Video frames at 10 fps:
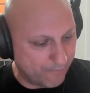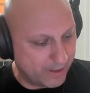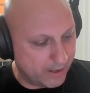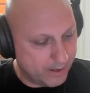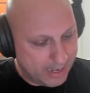
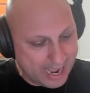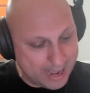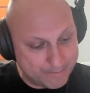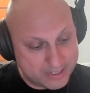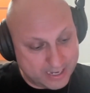the
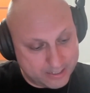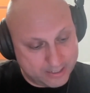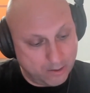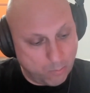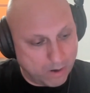
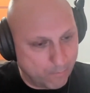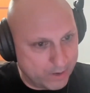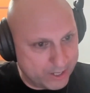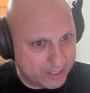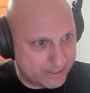M621,
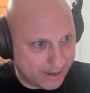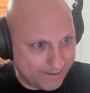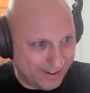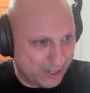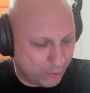which is like
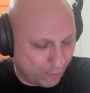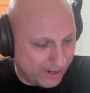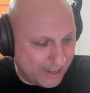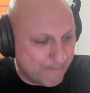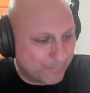
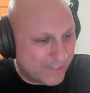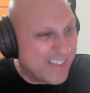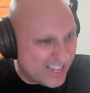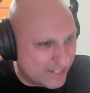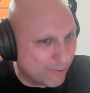literally
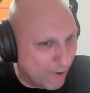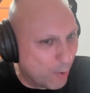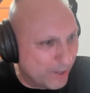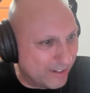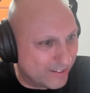that's the
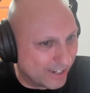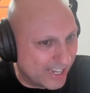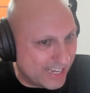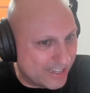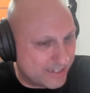road into
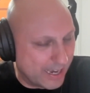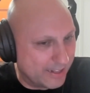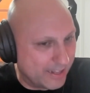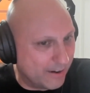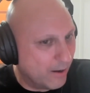Leeds,
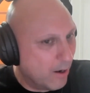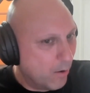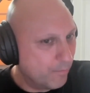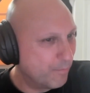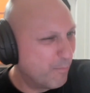and then
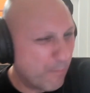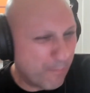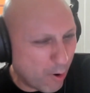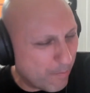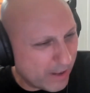
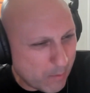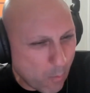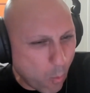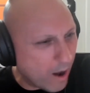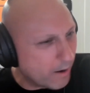probably
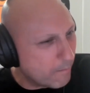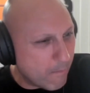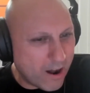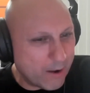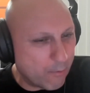1
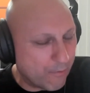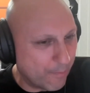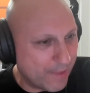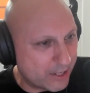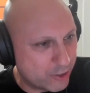mile
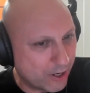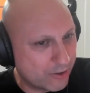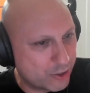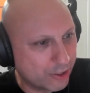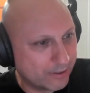from that
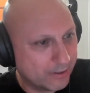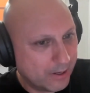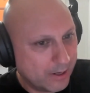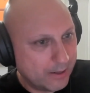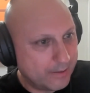junction,
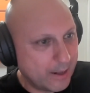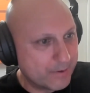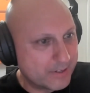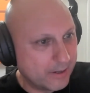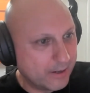there
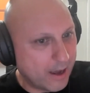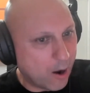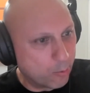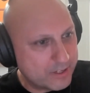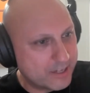was an
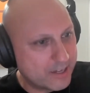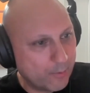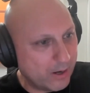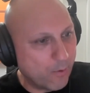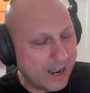old
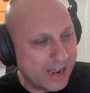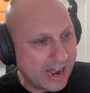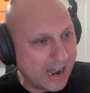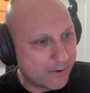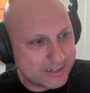Sony
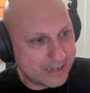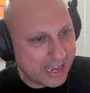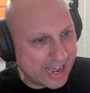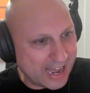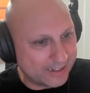warehouse,
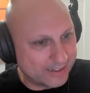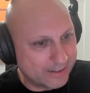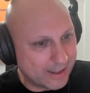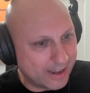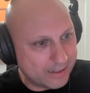and
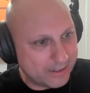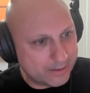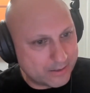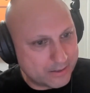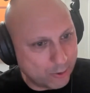they
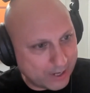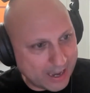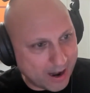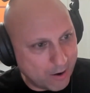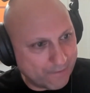took it
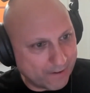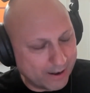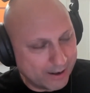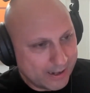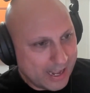
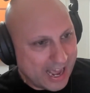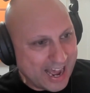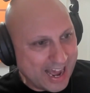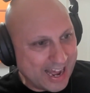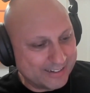over,
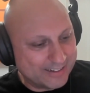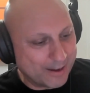and